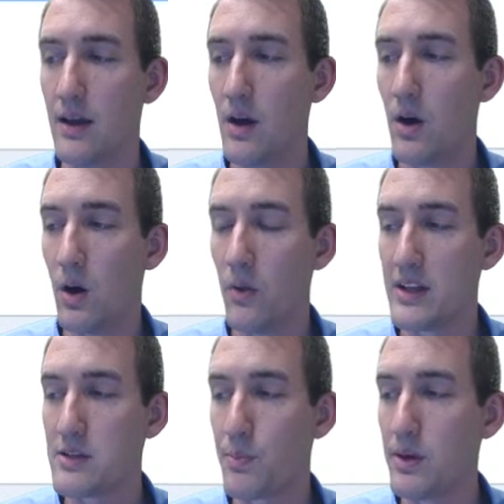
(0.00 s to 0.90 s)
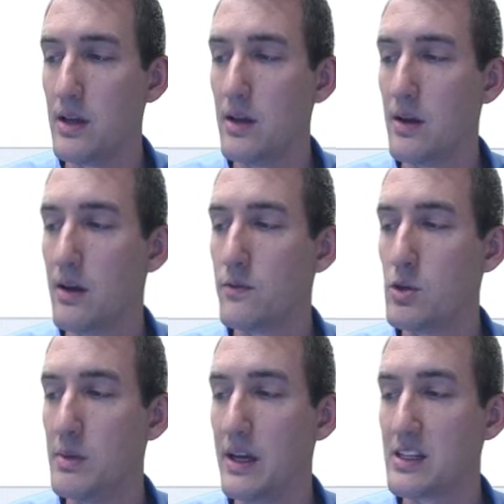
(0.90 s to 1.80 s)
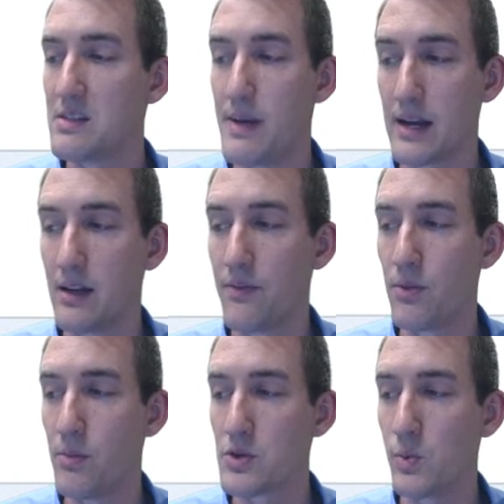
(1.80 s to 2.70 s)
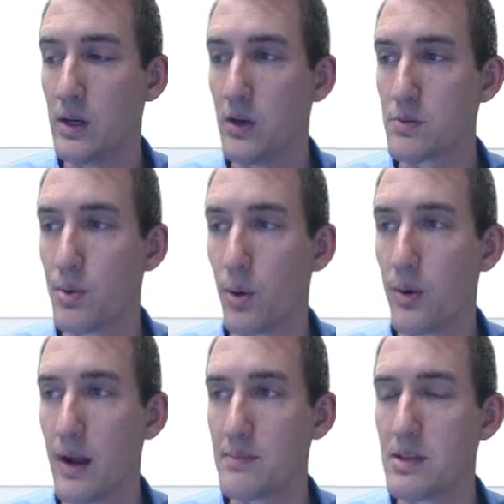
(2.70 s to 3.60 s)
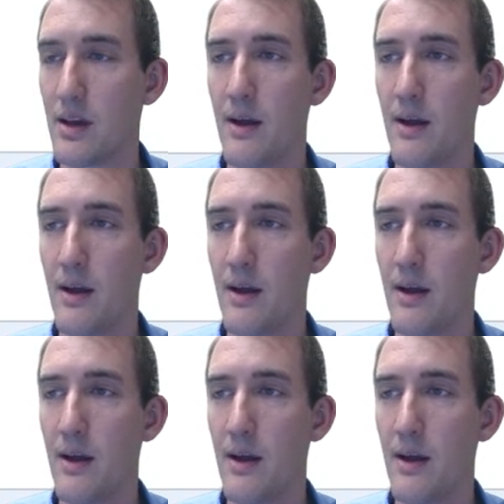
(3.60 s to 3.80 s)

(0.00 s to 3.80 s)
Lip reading: All that's pretty to be expected for most Windows programs,